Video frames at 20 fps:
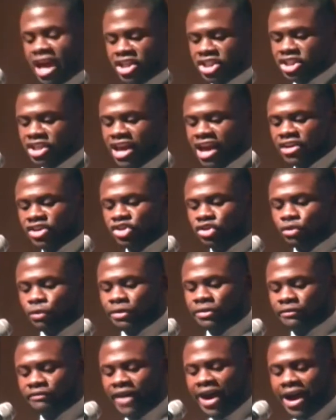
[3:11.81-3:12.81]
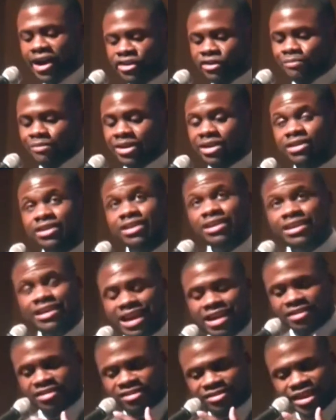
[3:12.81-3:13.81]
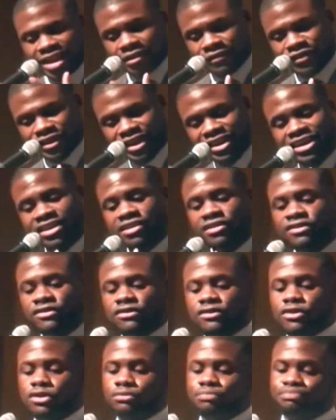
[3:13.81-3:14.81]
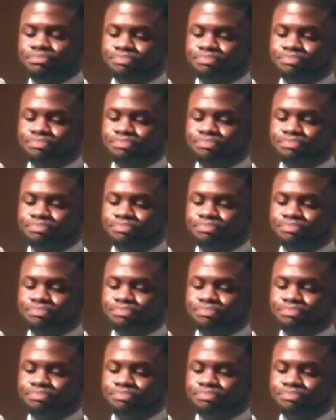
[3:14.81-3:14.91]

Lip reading: educational environment instead of the least.